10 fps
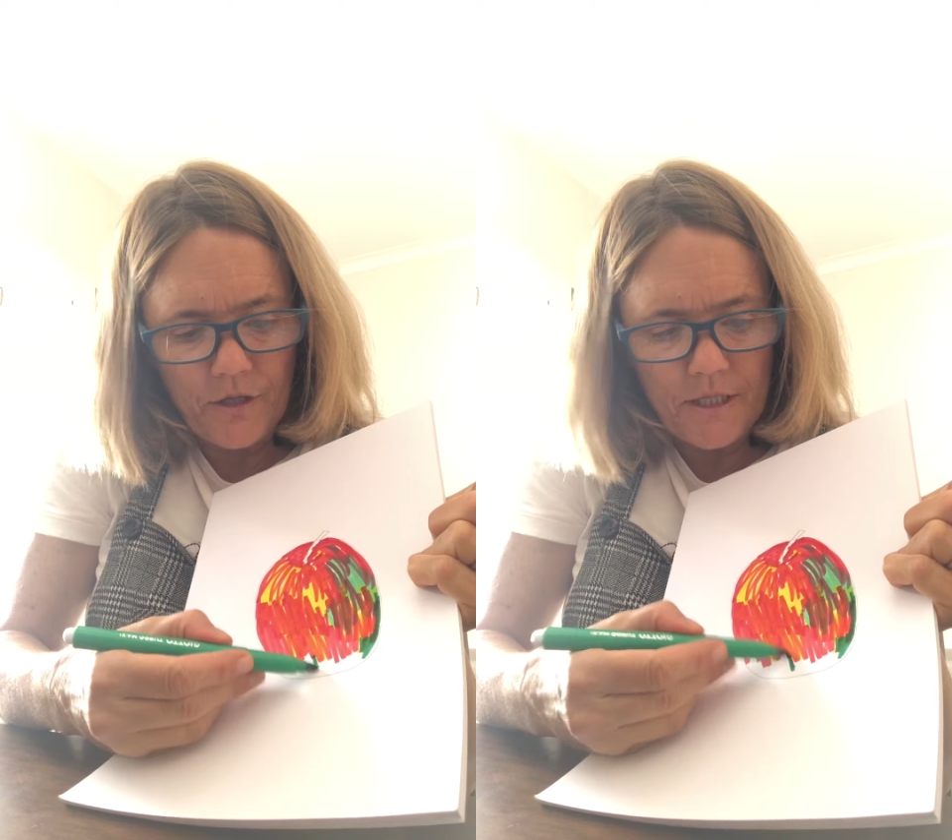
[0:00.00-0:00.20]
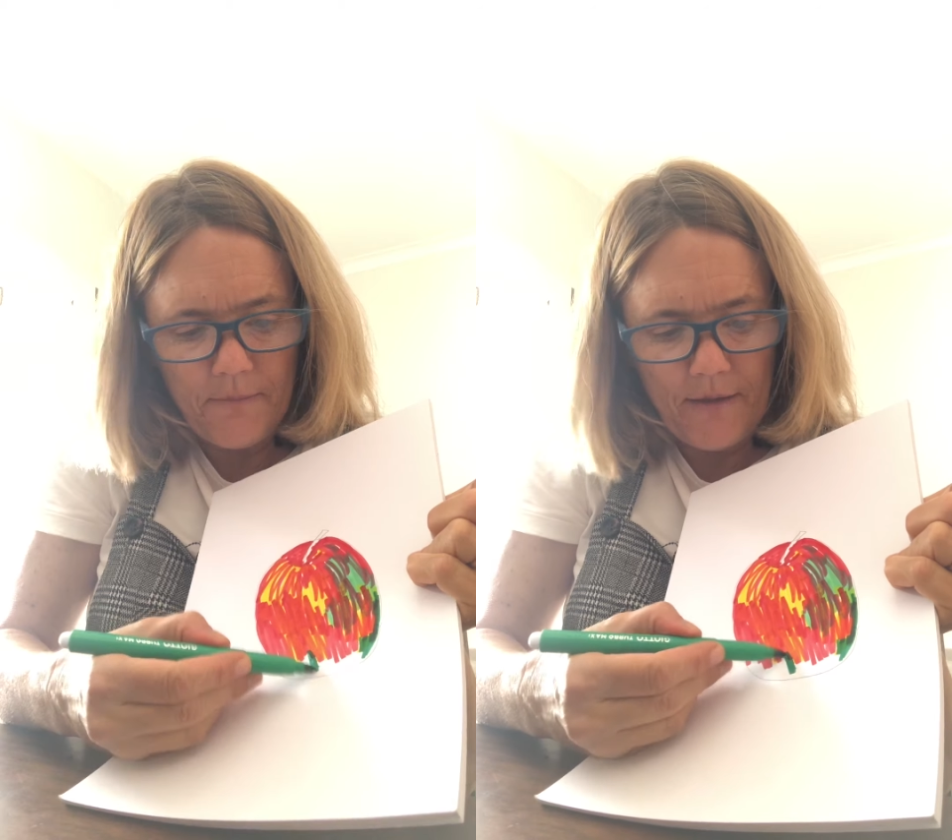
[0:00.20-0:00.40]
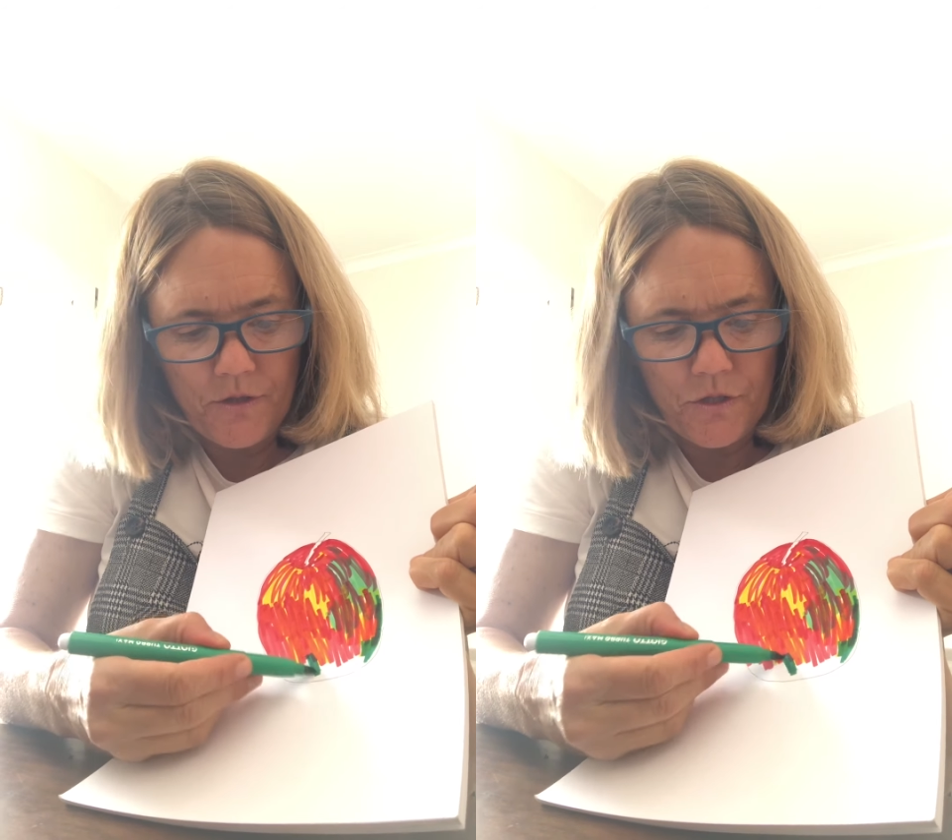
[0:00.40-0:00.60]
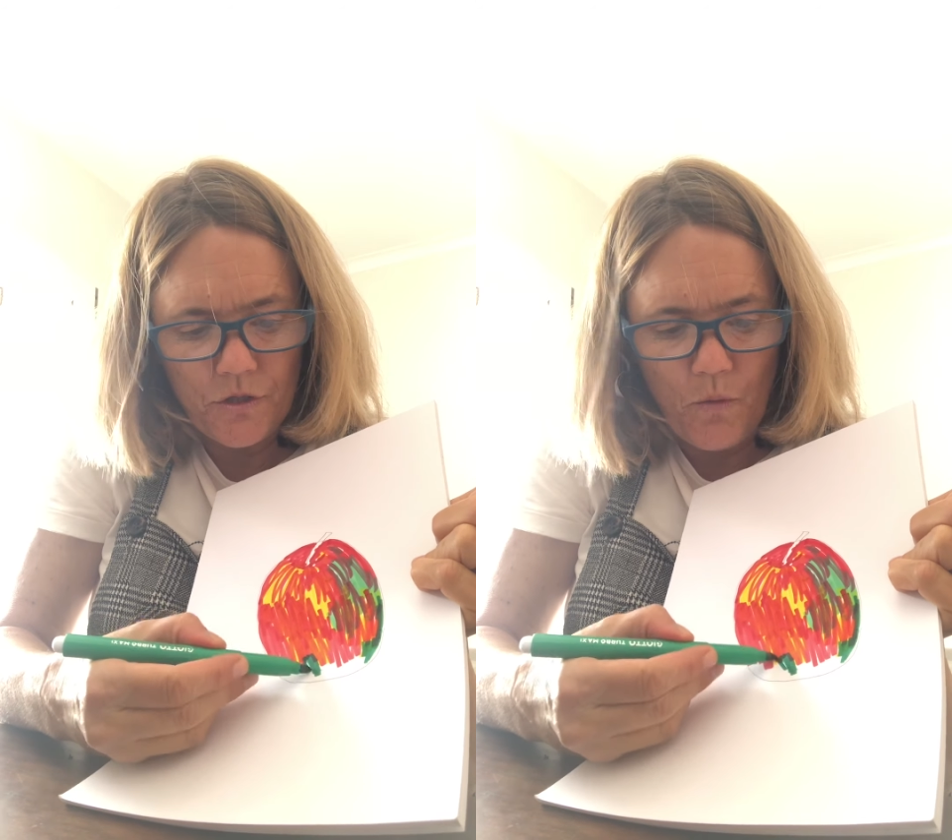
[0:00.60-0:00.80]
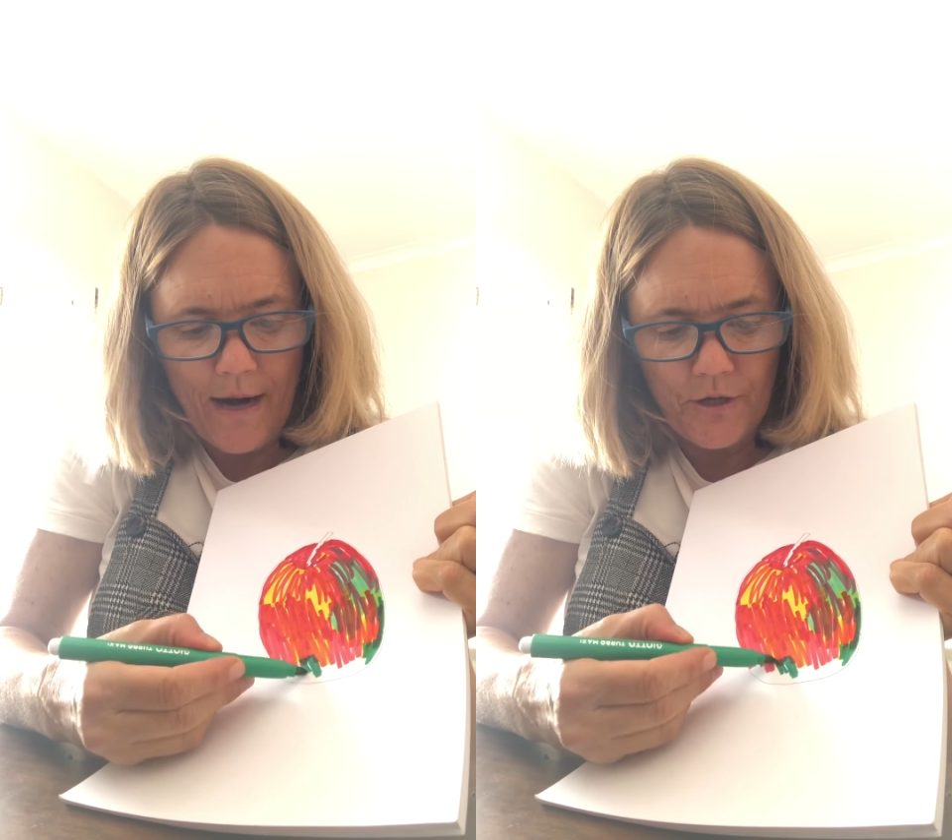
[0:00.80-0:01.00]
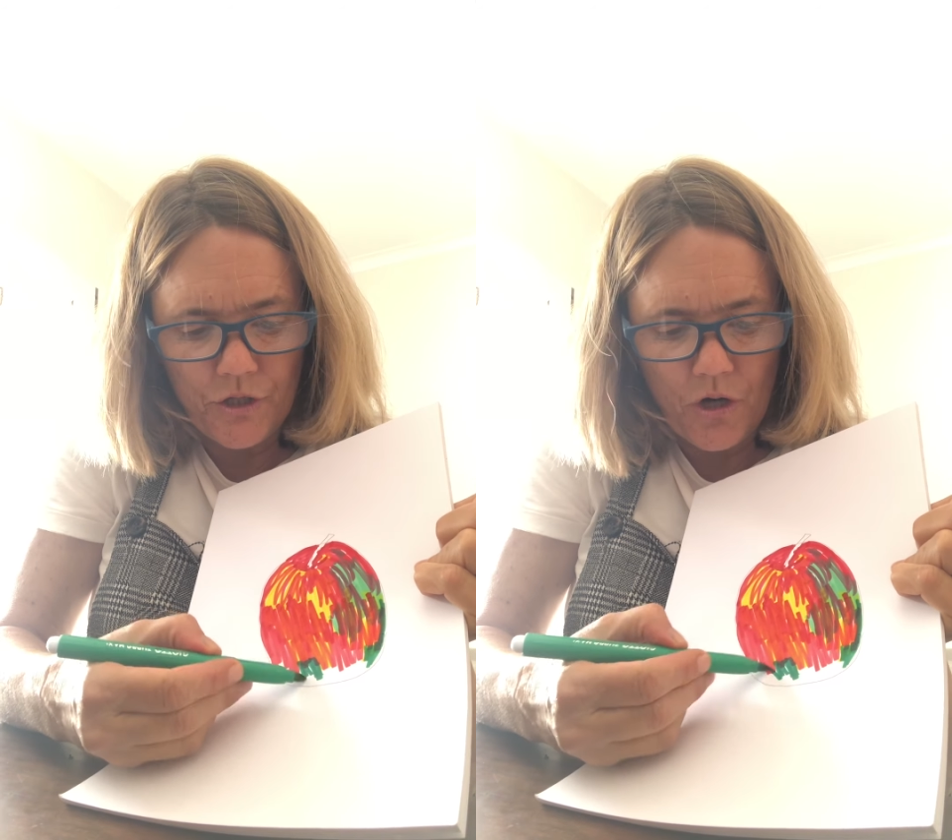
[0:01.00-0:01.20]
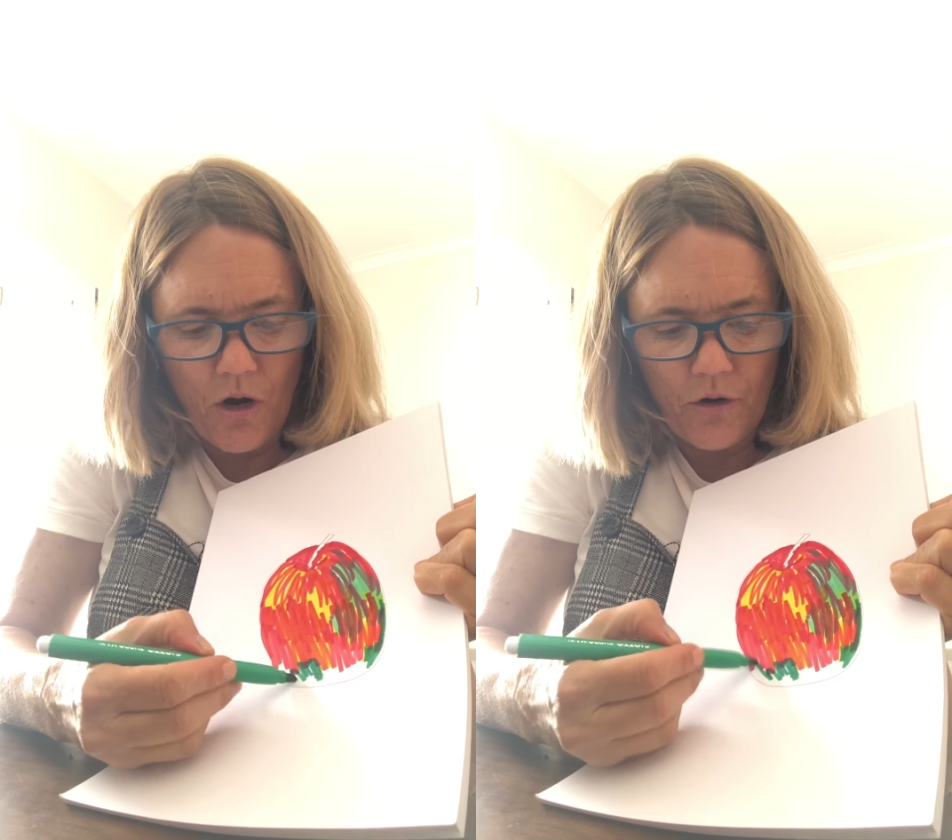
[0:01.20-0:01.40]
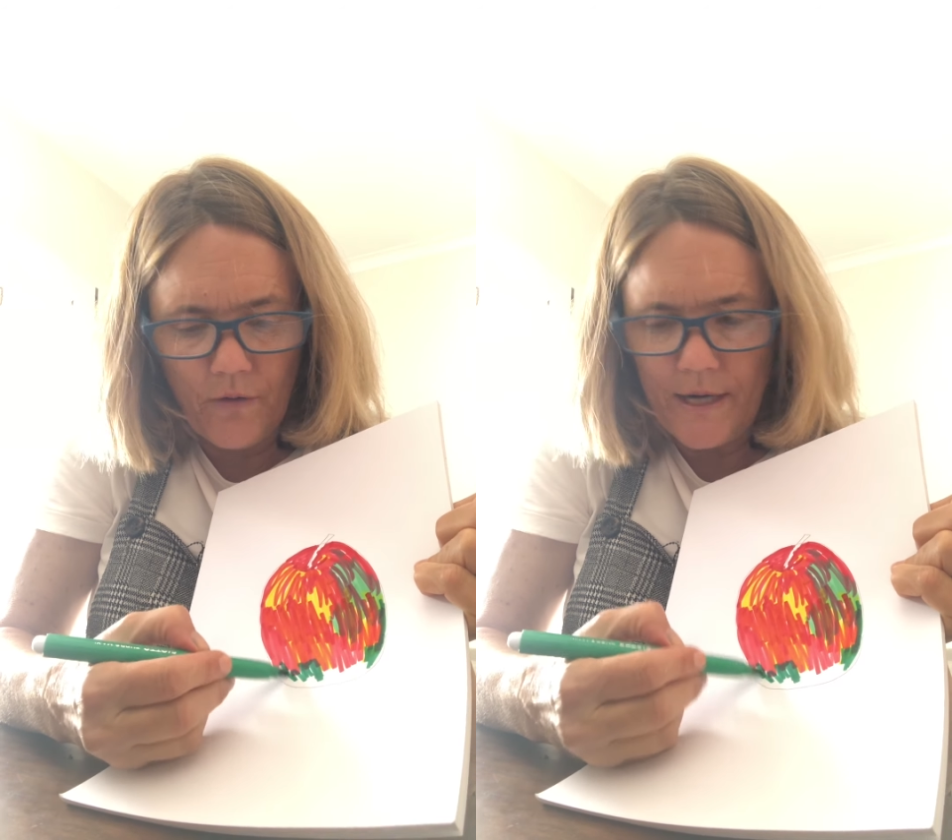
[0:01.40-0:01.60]
this is quite a
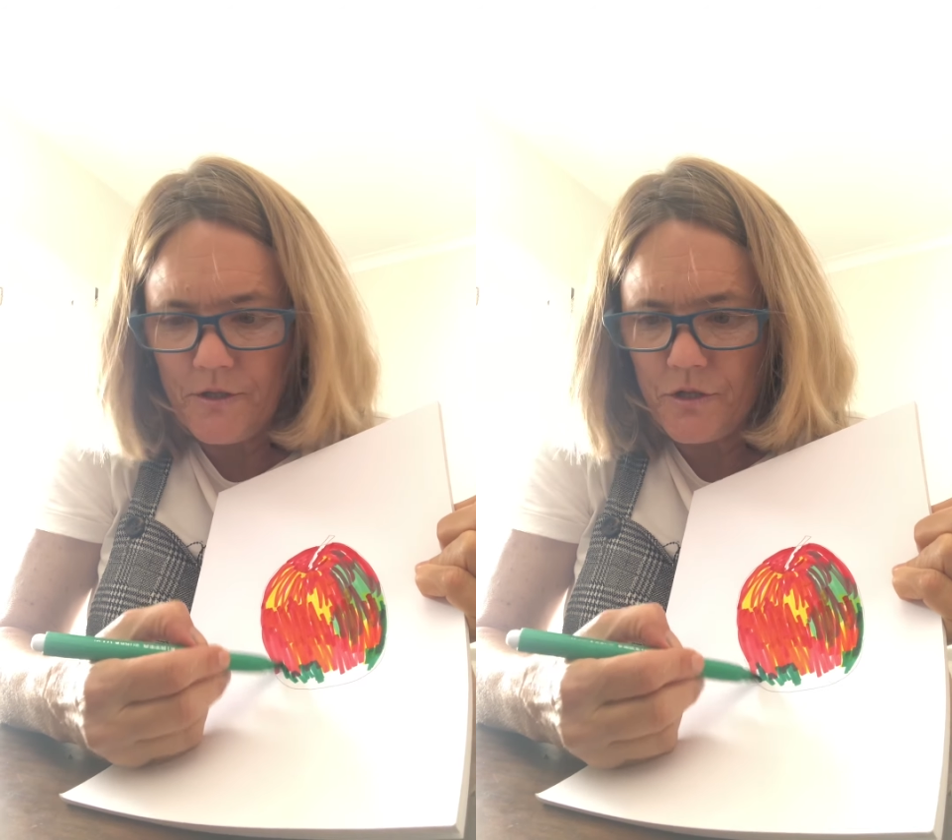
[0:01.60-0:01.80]
dark green,